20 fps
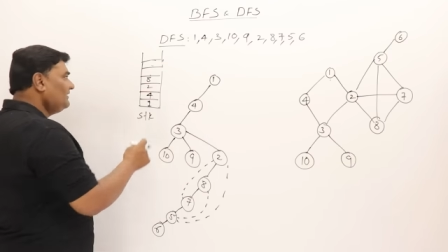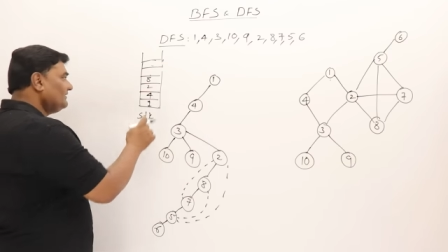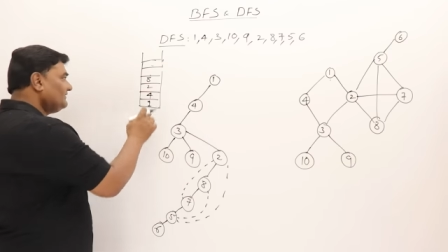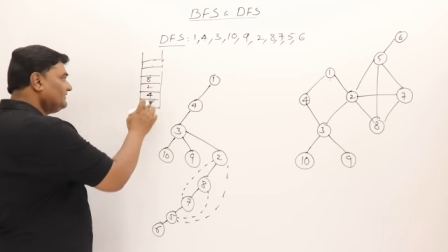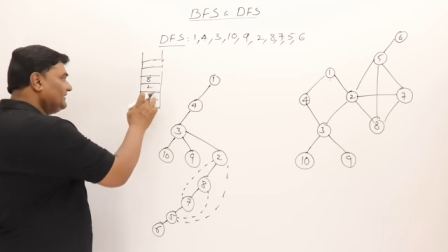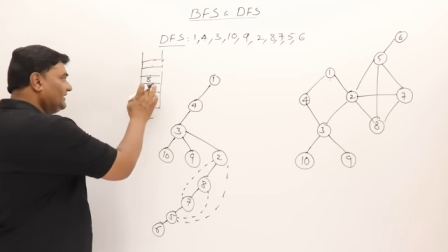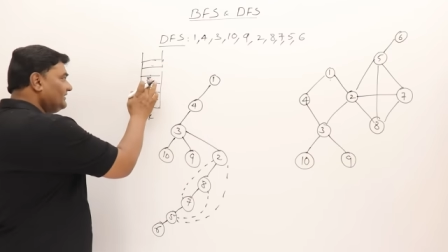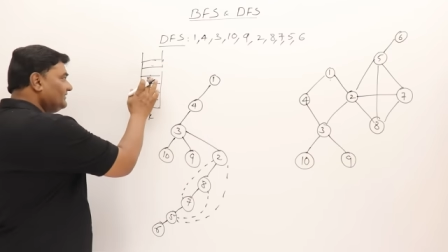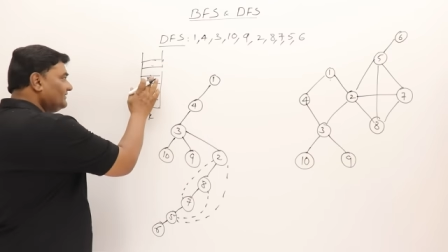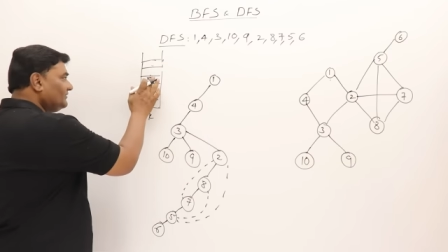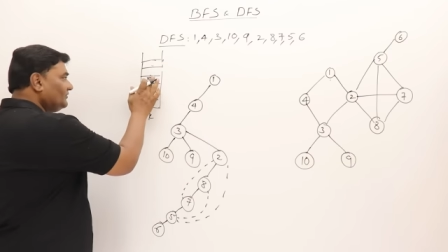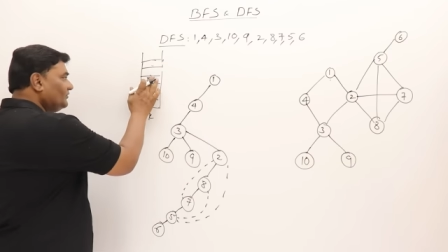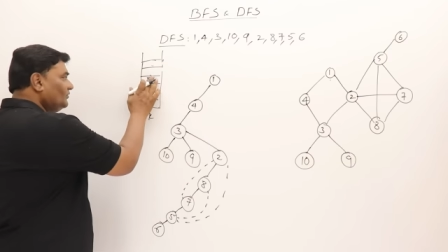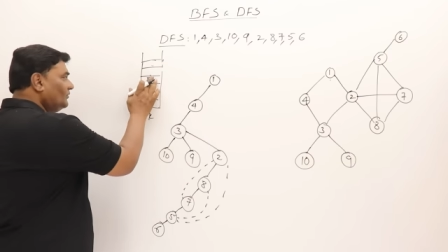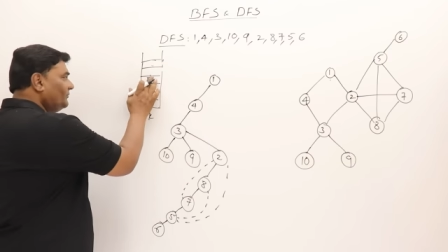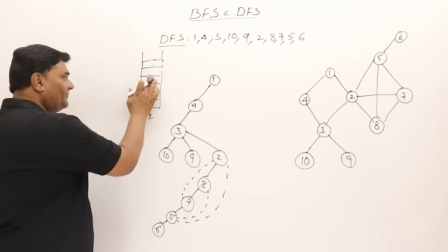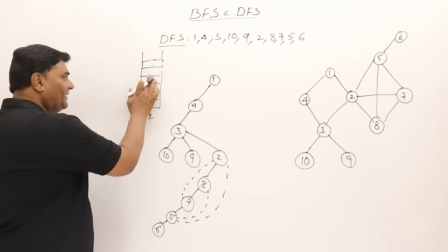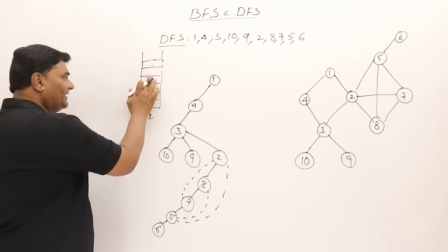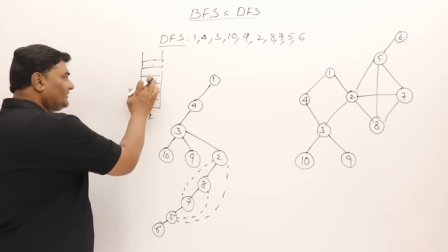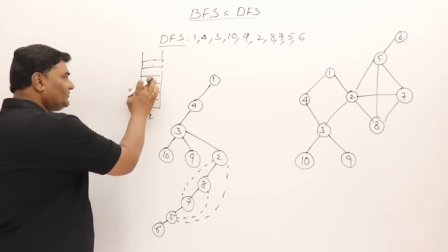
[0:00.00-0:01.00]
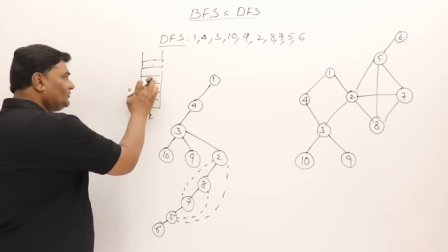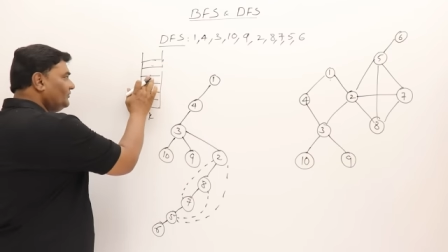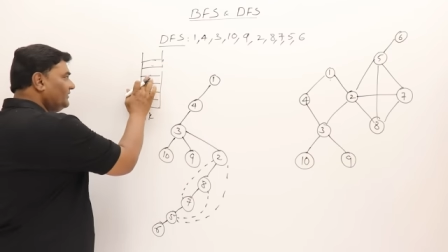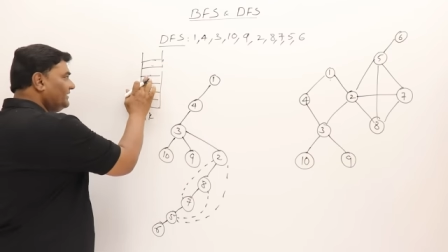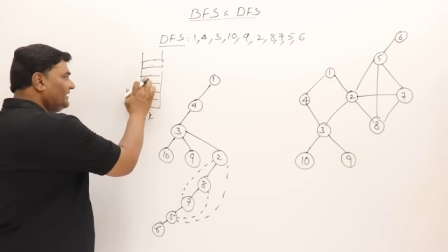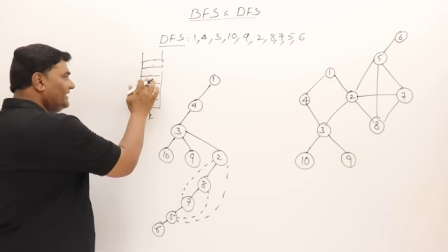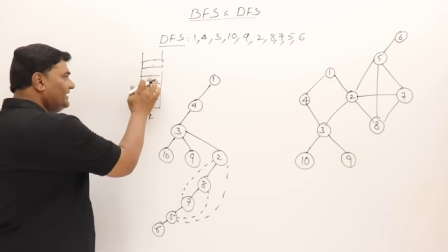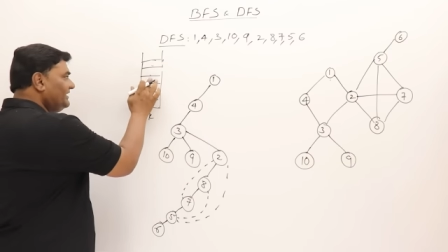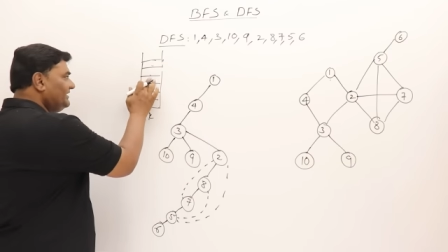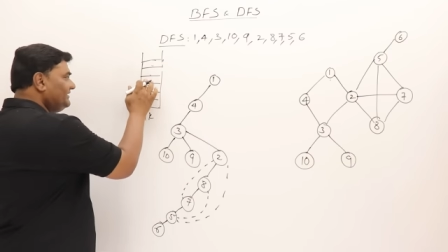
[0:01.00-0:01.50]
Then go back to
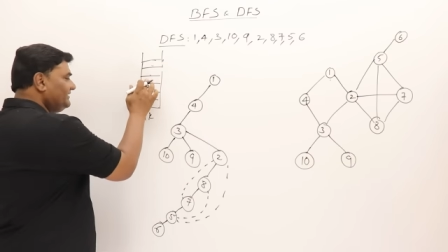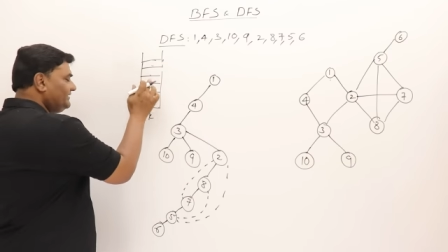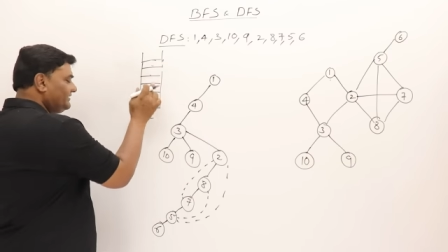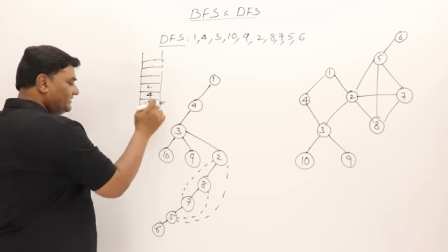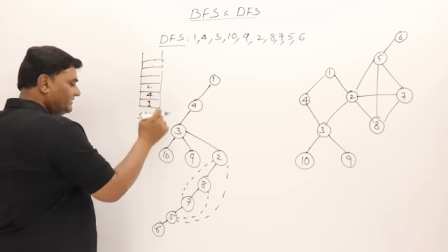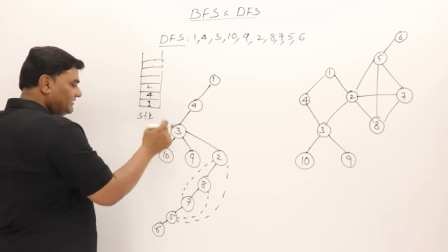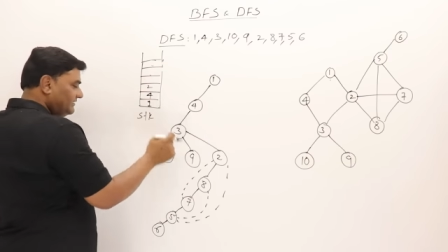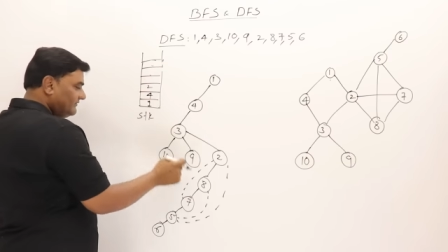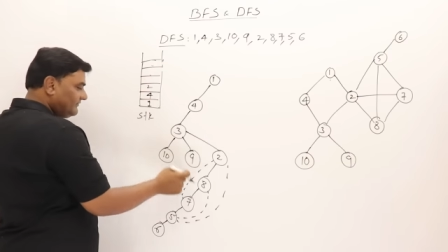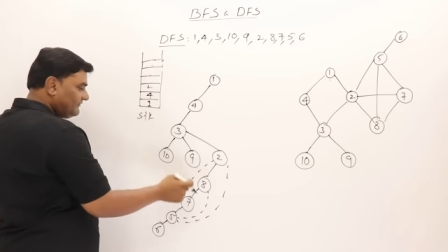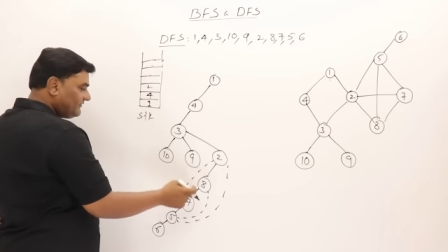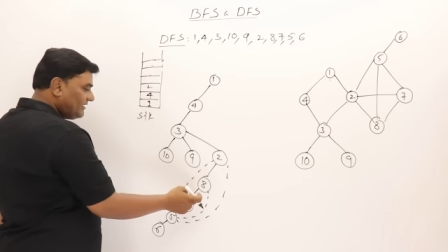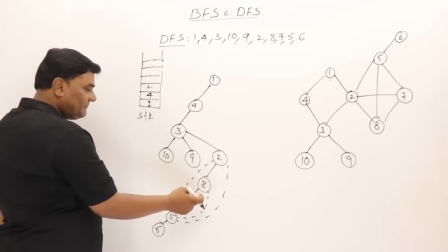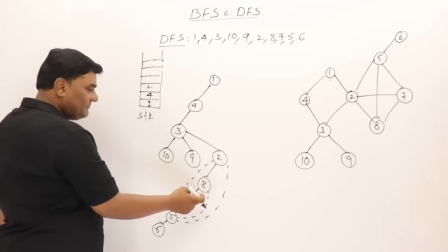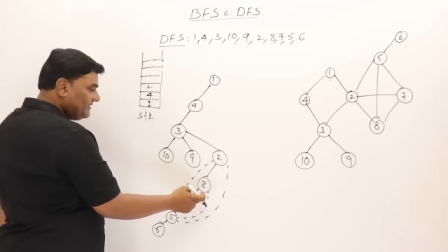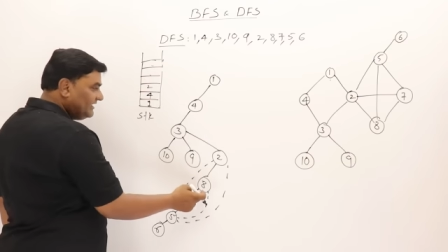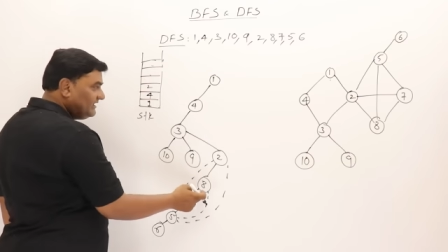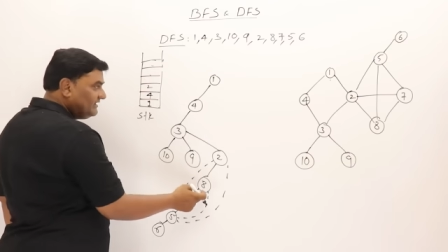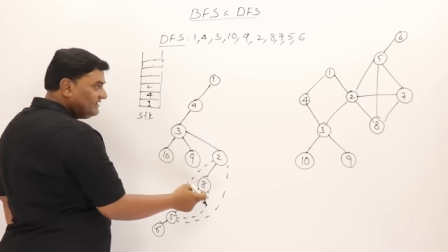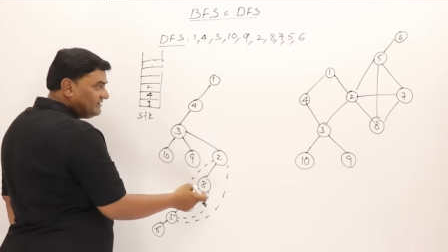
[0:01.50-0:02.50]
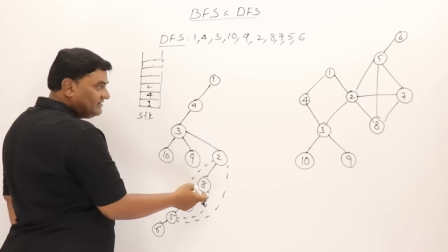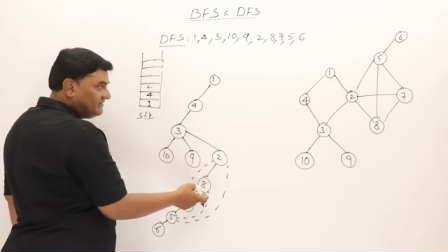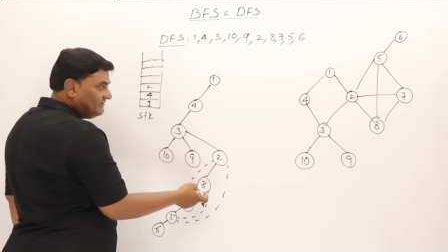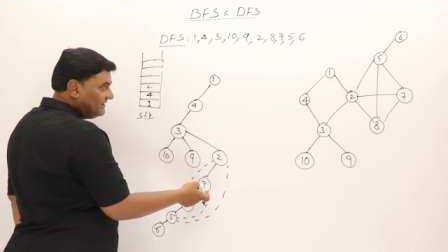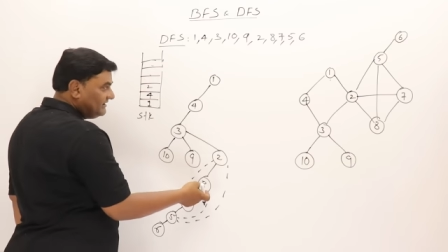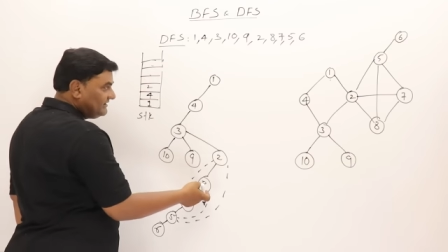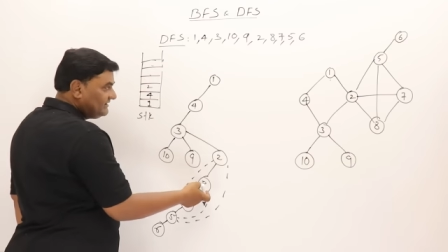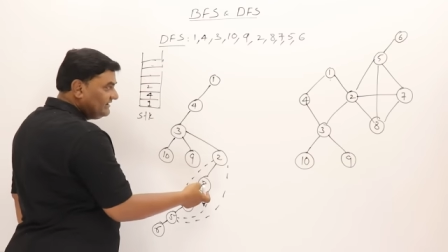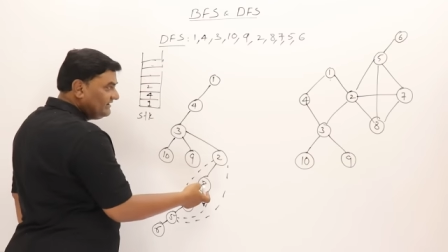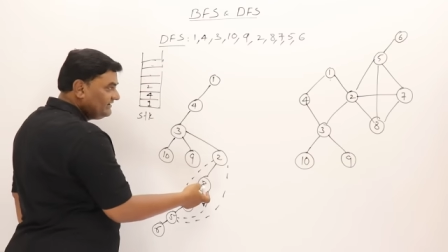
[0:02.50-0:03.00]
8. From 8,
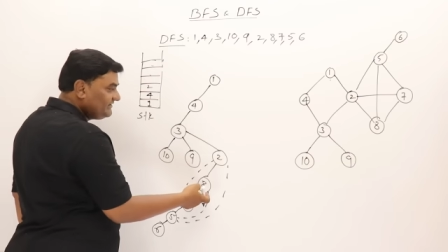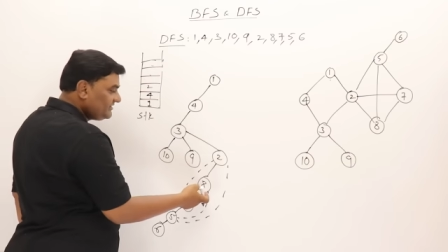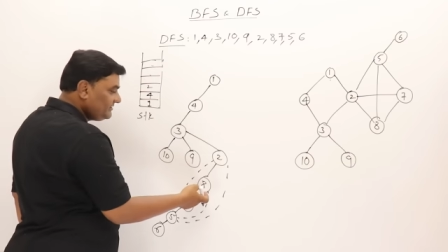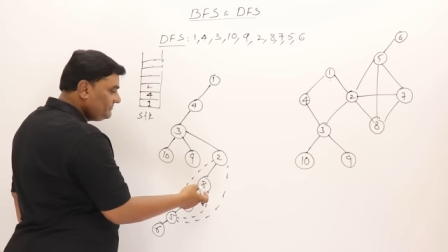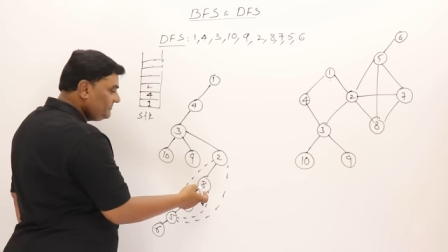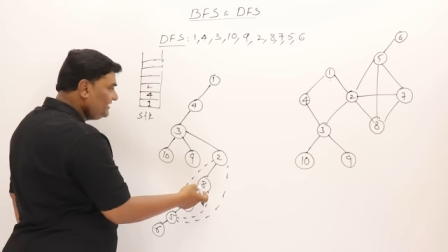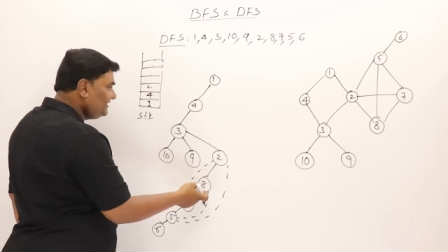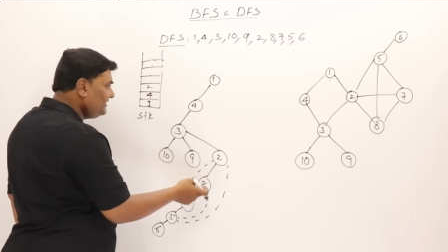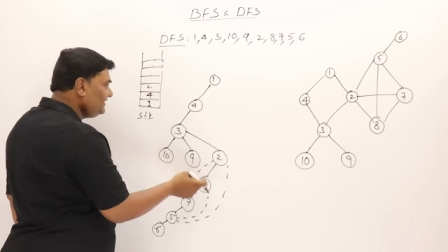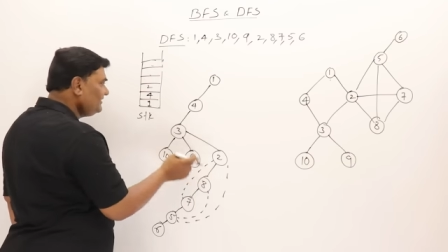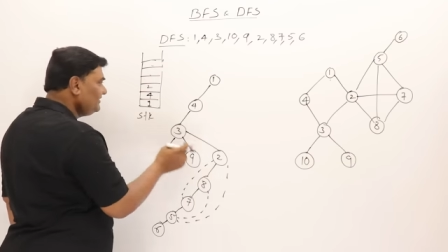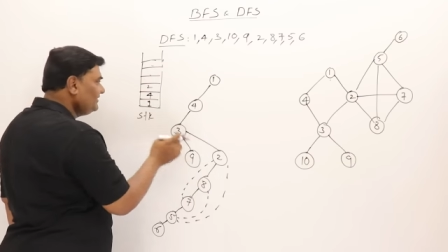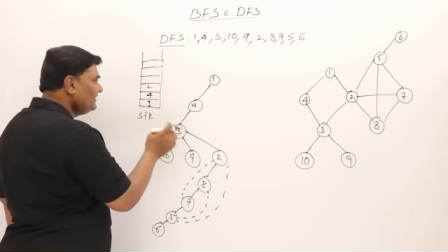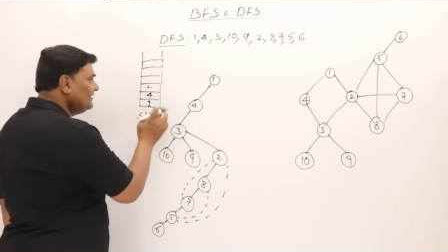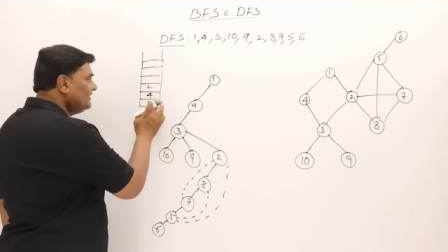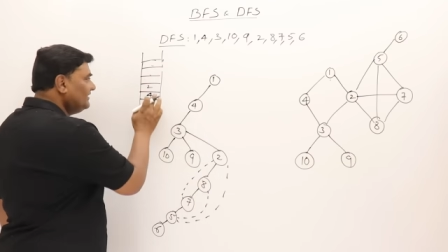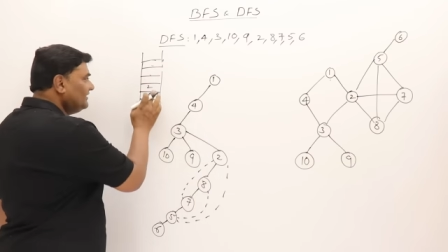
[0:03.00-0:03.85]
nothing is remaining.